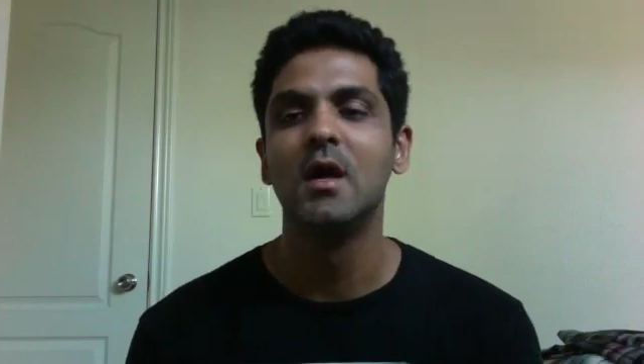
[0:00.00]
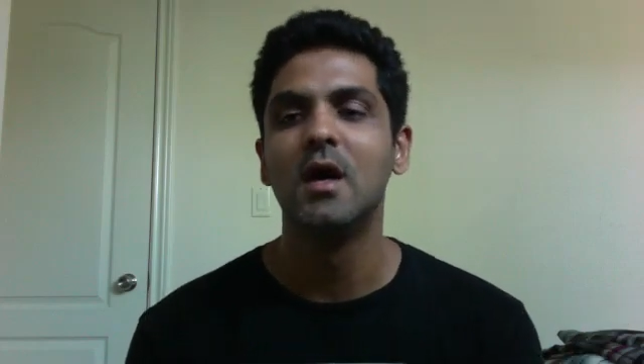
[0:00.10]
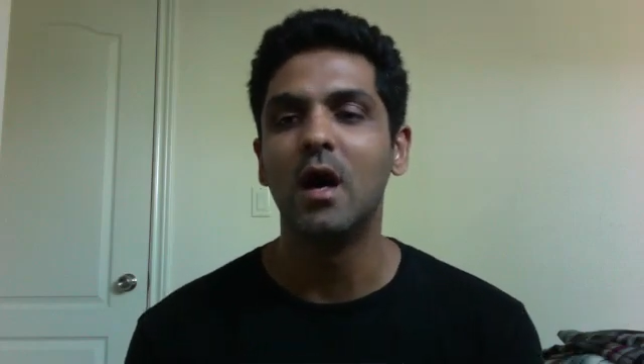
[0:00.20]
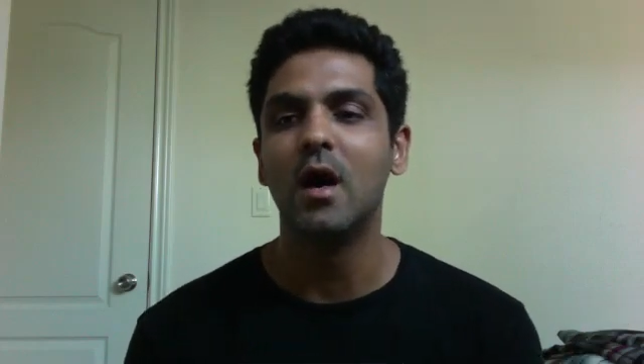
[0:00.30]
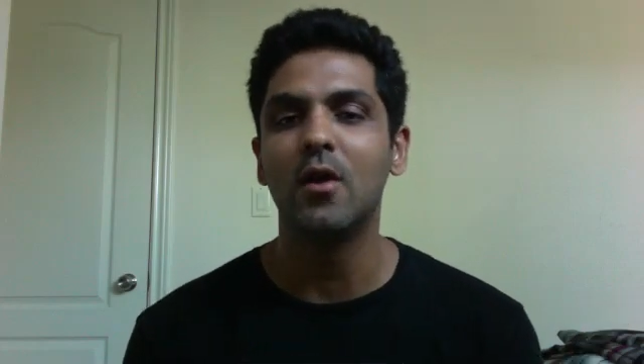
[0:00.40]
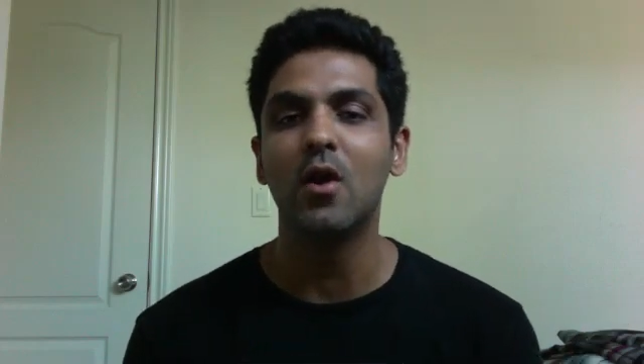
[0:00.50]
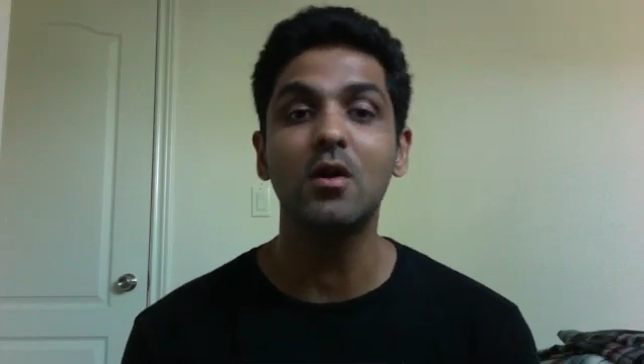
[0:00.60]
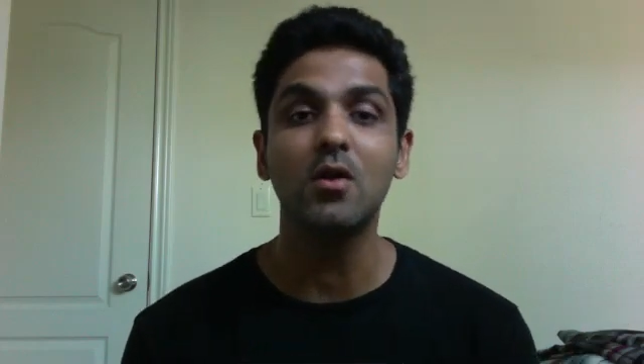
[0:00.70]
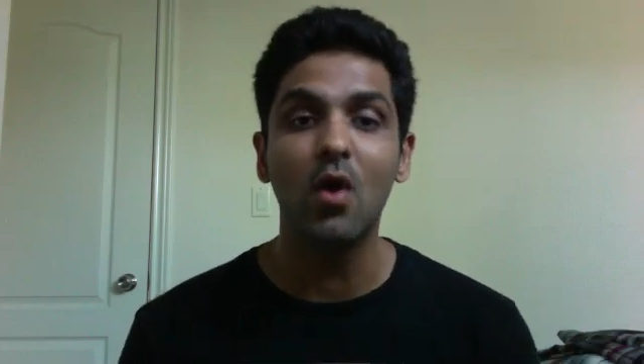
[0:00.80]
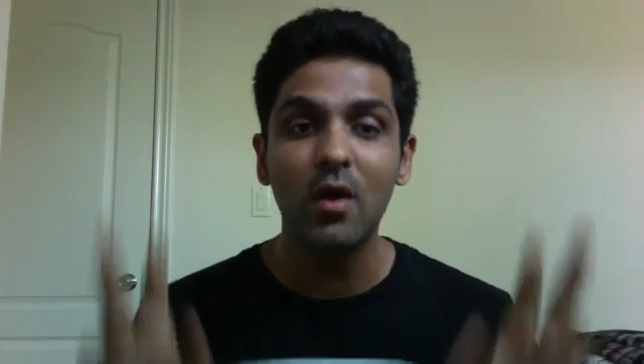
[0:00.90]
Not
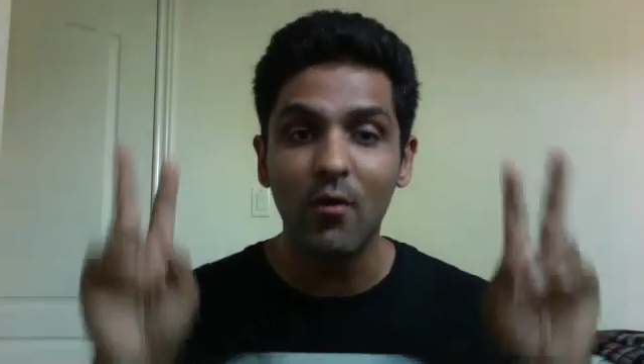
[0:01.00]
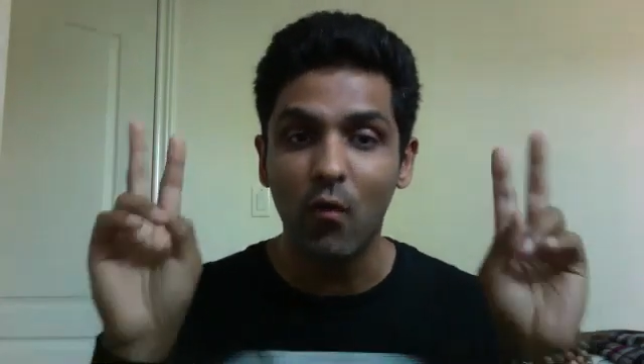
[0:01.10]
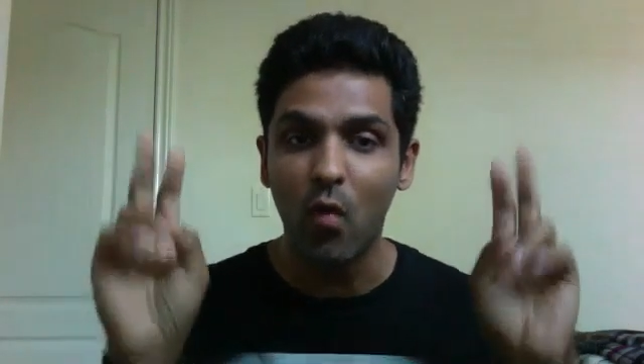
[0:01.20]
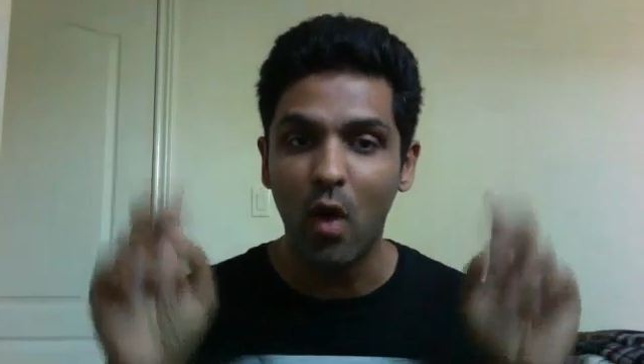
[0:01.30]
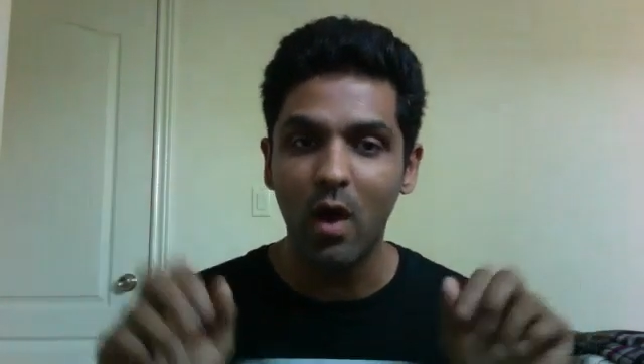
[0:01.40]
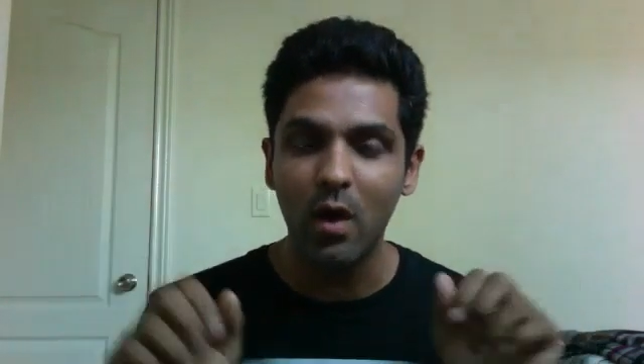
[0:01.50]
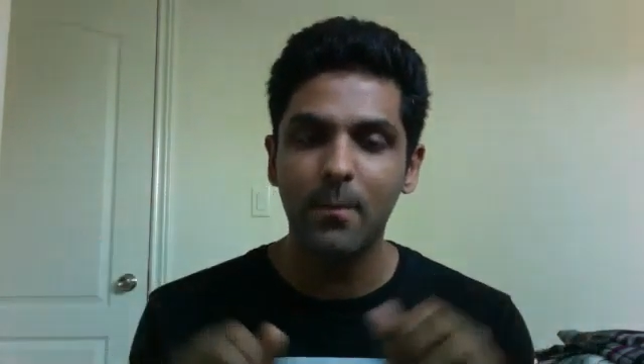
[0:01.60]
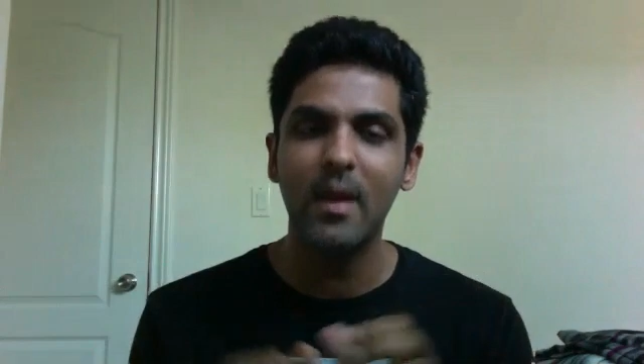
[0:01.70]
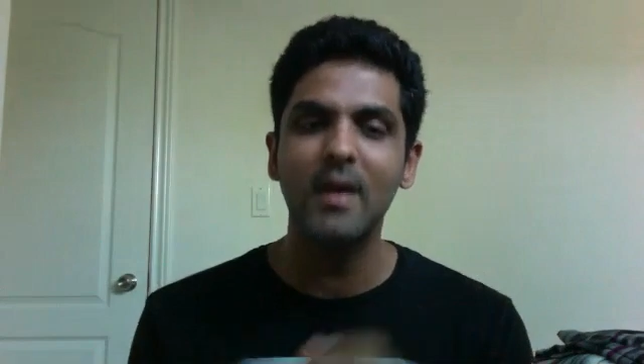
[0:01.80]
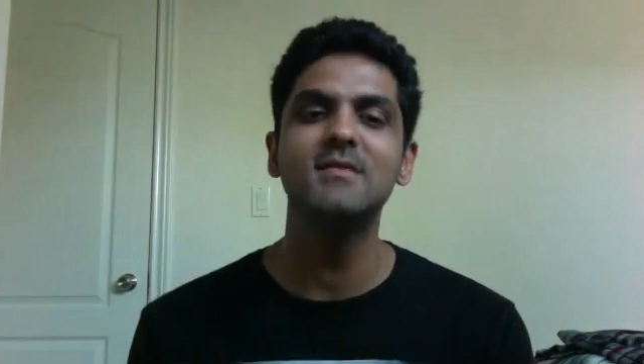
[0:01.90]
on a
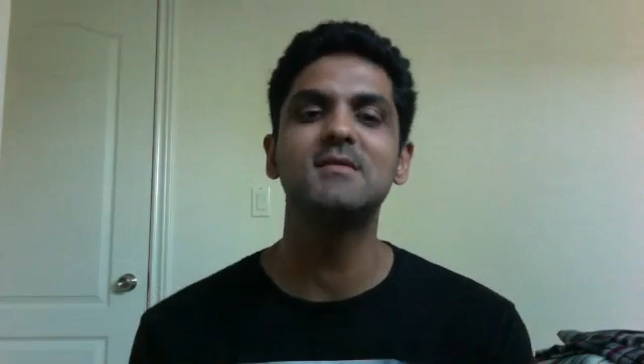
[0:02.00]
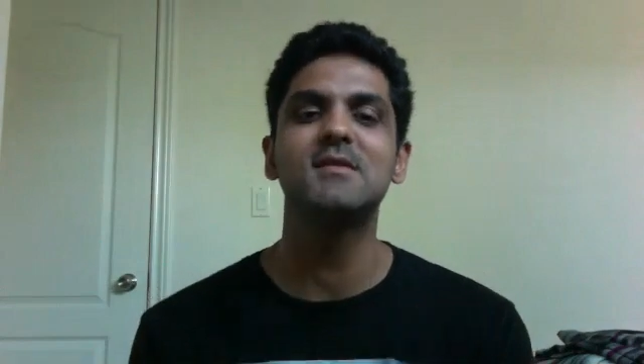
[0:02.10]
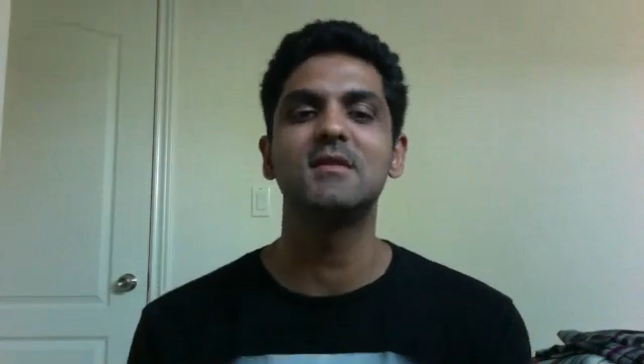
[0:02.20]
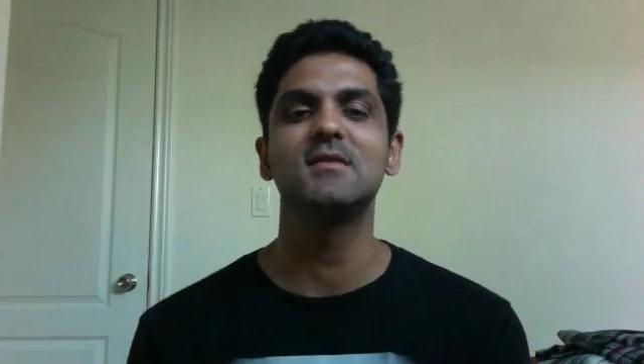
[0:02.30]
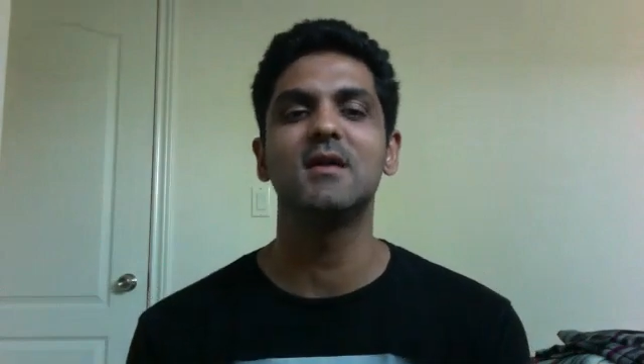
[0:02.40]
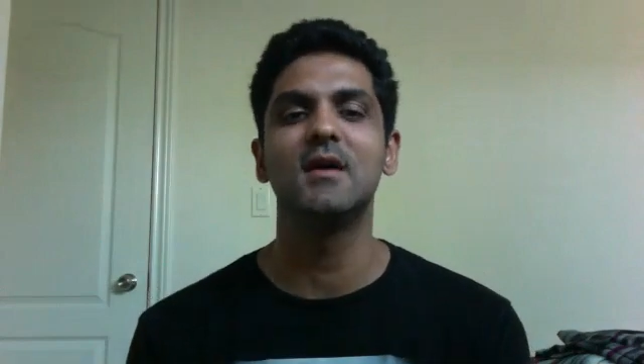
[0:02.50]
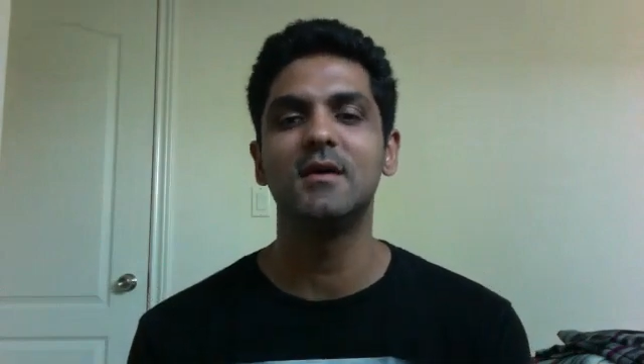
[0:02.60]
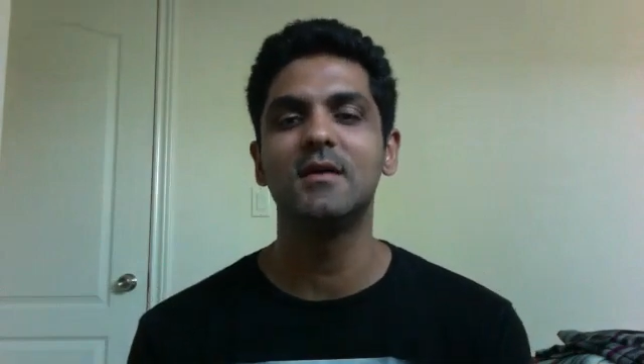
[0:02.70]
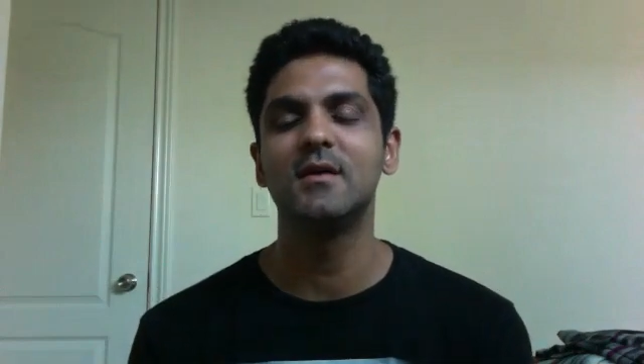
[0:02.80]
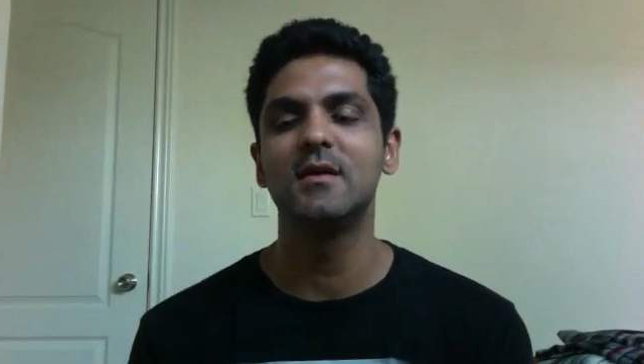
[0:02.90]
war-based
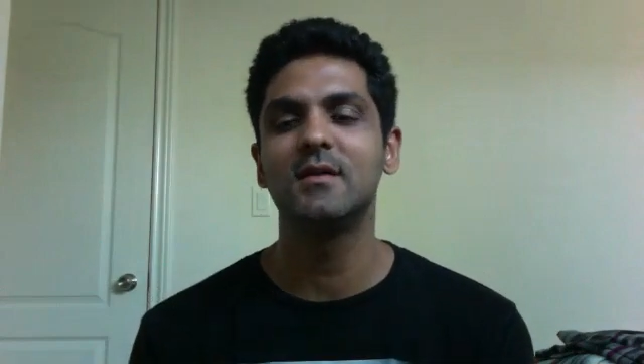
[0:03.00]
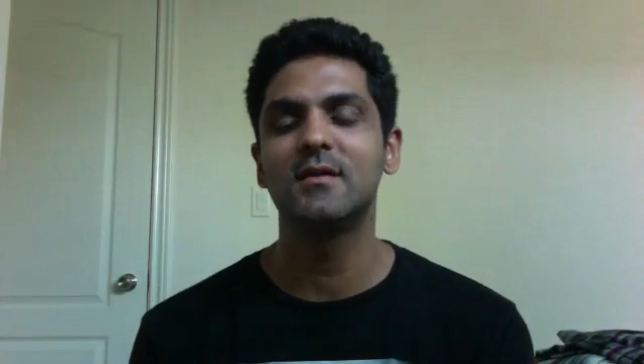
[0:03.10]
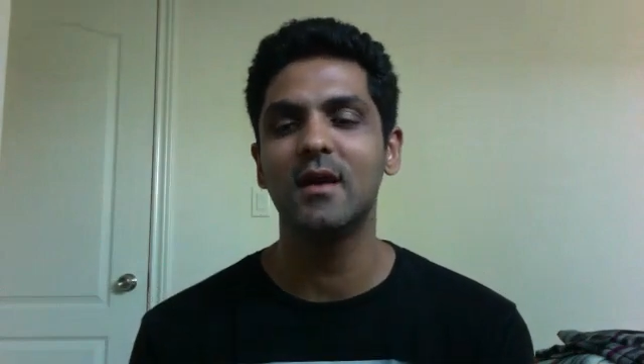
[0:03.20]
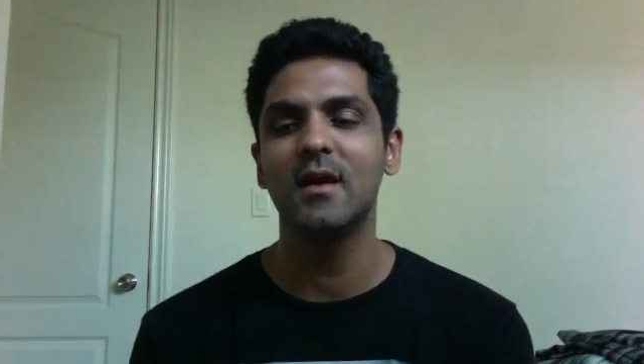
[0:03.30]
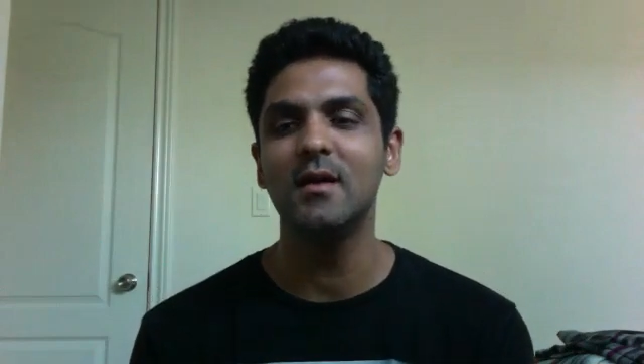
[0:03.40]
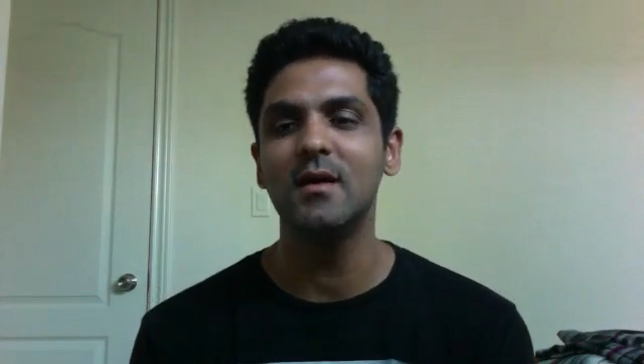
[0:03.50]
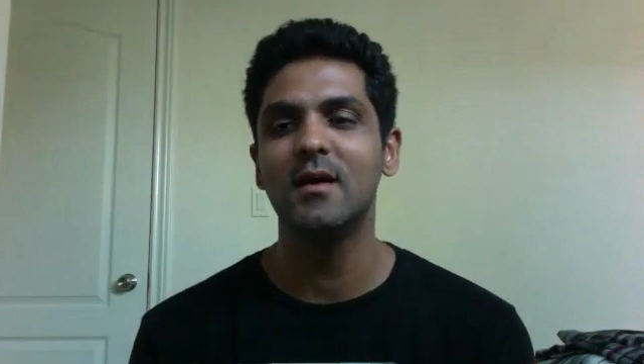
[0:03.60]
thing,